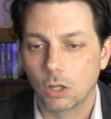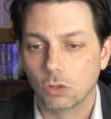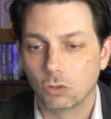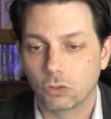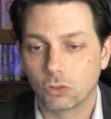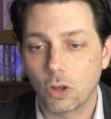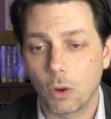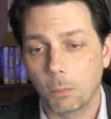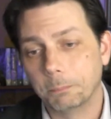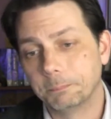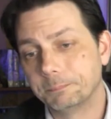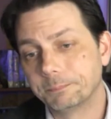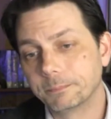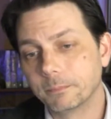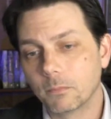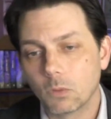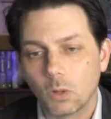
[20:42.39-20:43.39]
So
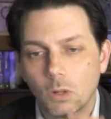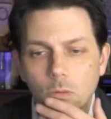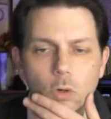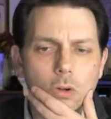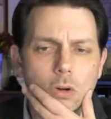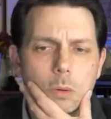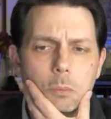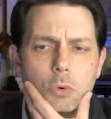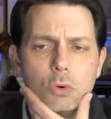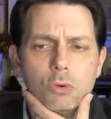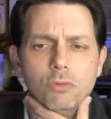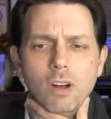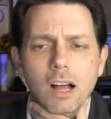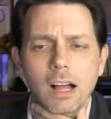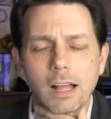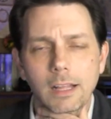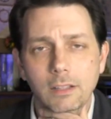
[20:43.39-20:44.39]
I'm going to move
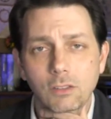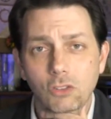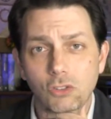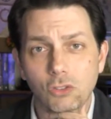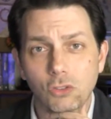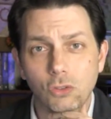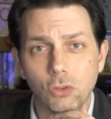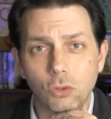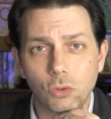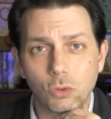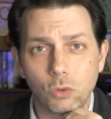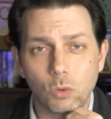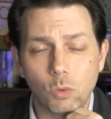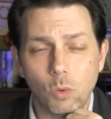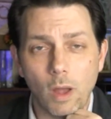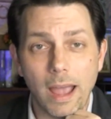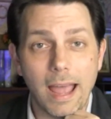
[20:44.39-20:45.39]
on
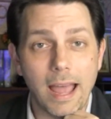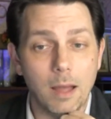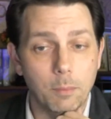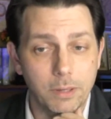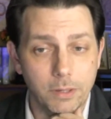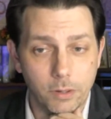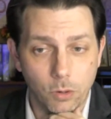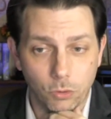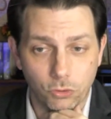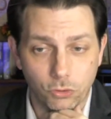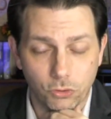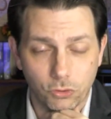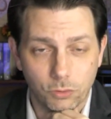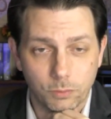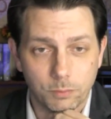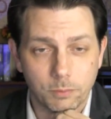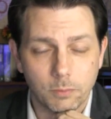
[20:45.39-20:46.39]
to
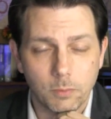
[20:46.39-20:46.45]
Abydos,